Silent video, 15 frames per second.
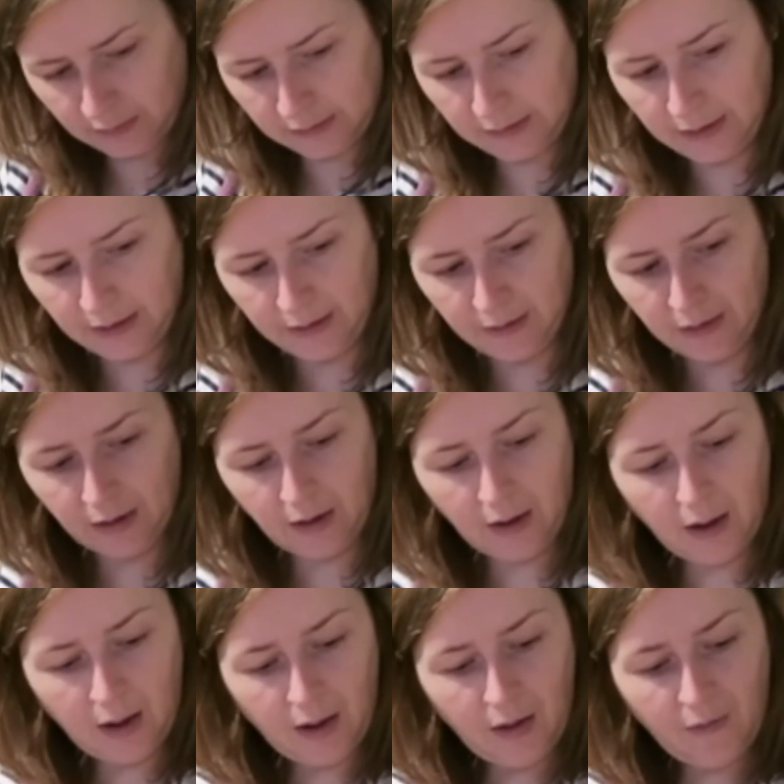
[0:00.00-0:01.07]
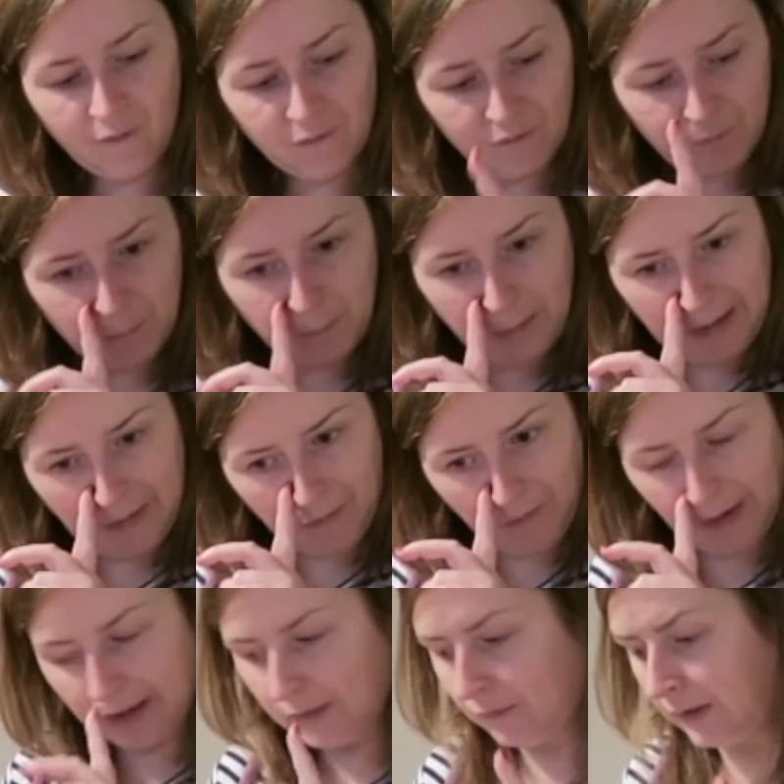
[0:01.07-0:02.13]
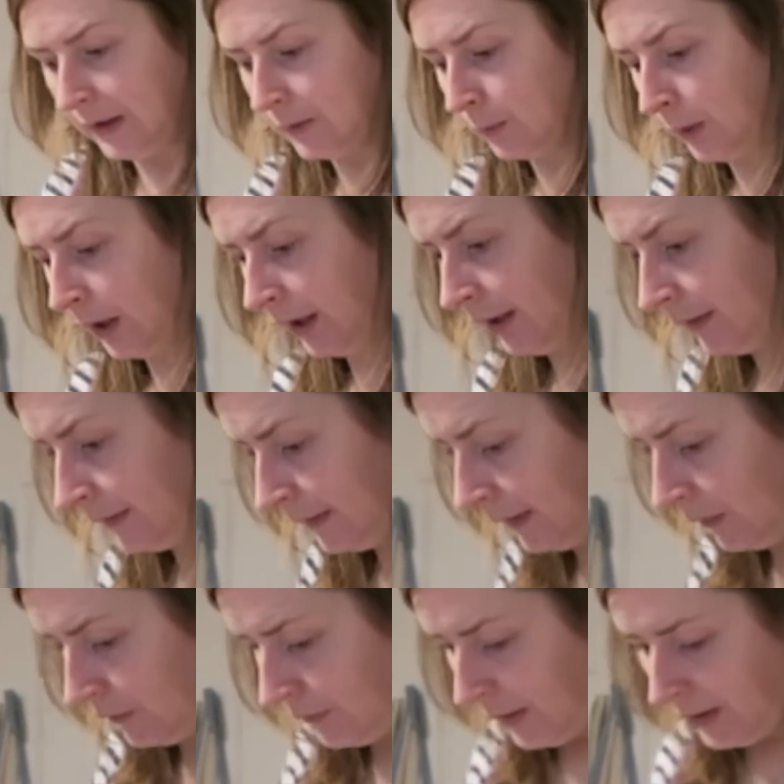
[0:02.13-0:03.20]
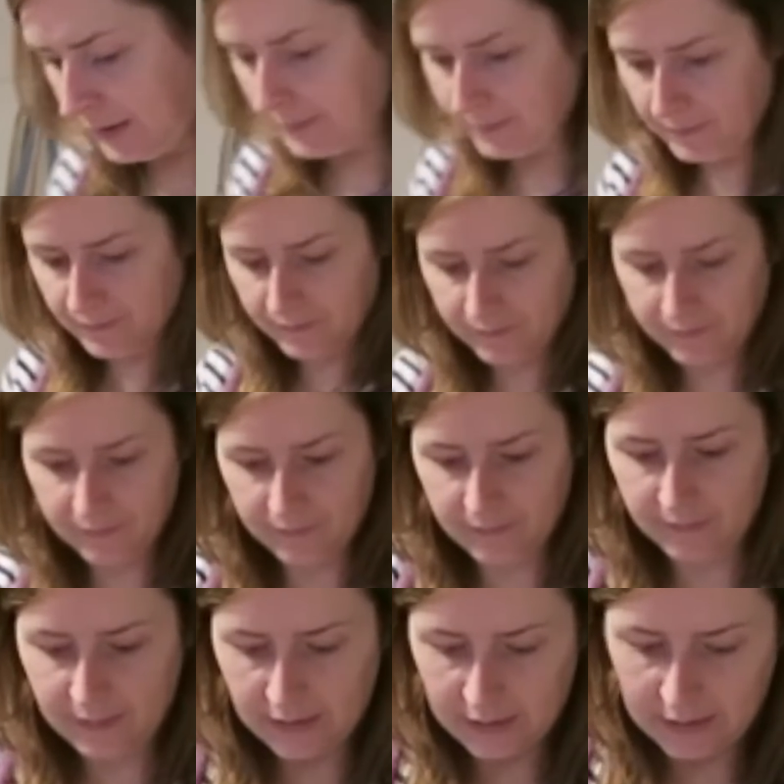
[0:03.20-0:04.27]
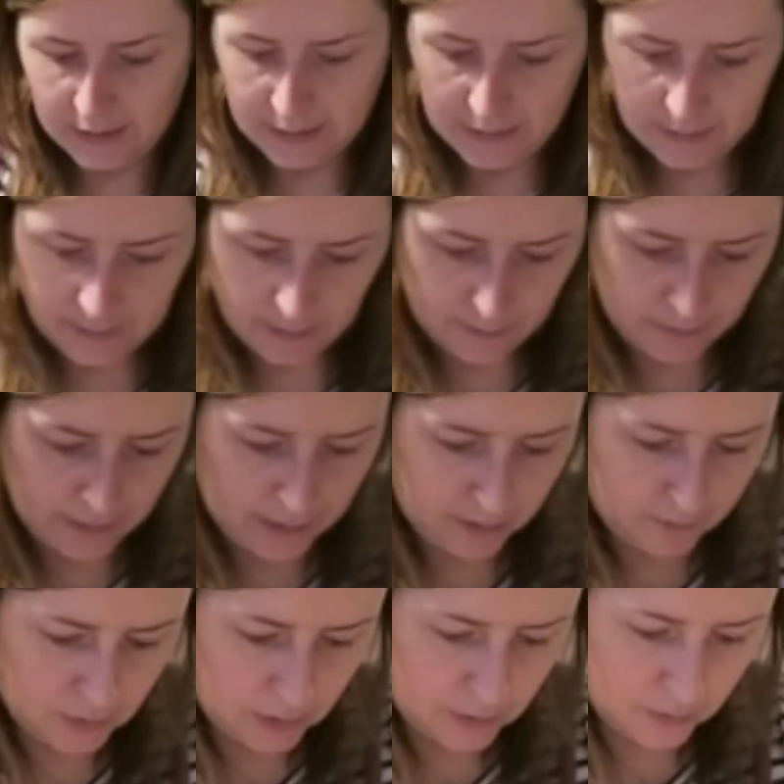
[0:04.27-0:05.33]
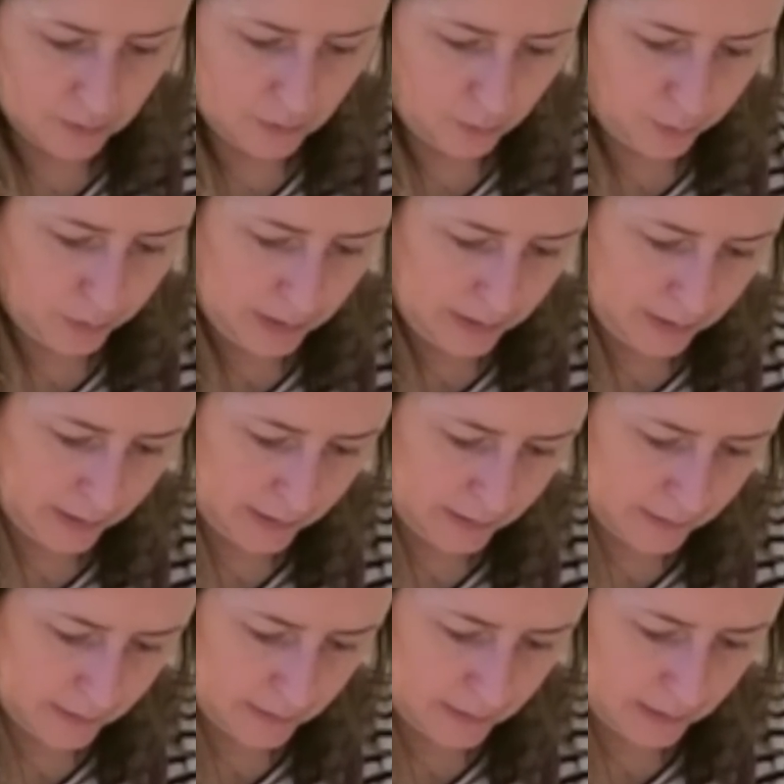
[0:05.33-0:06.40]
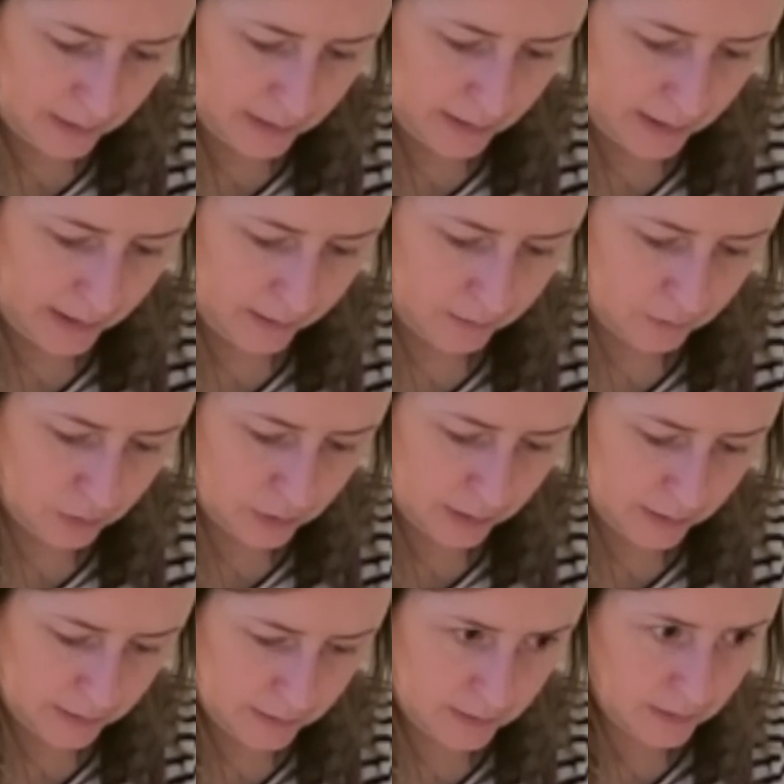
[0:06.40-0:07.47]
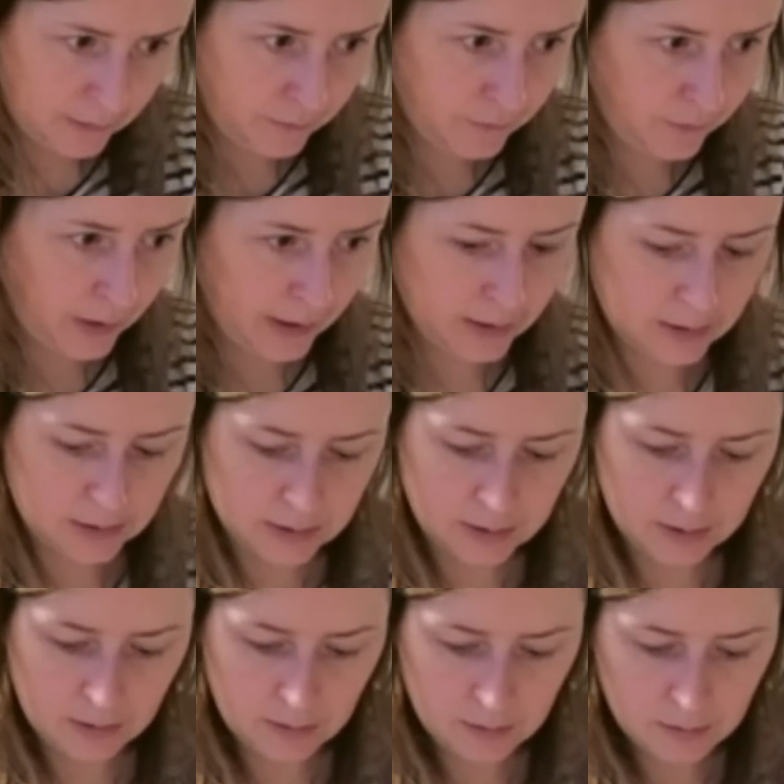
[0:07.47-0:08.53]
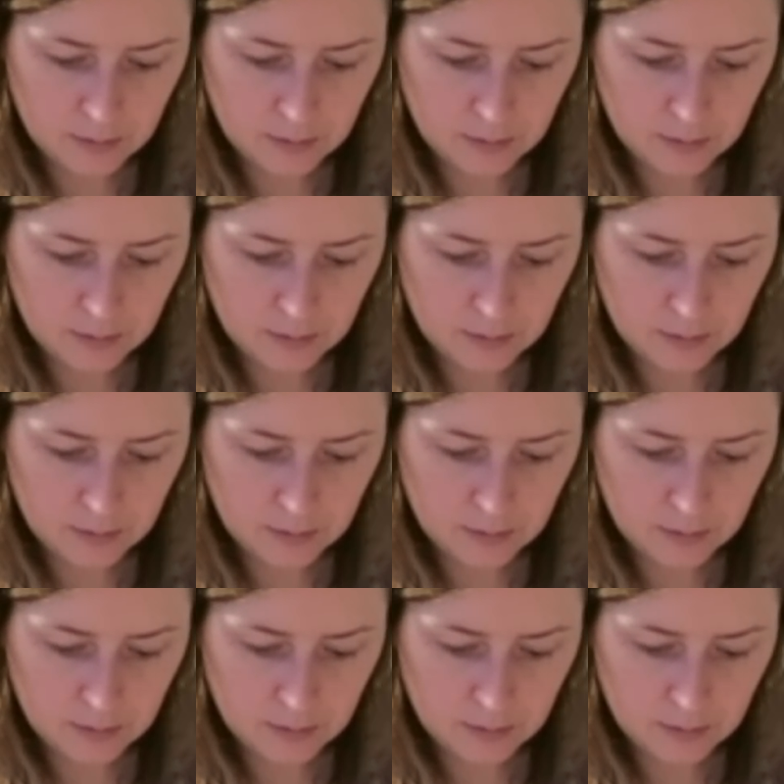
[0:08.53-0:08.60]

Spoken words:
yeah, big fan of these wires so far. So I think I've just got to bring this line out just a fraction,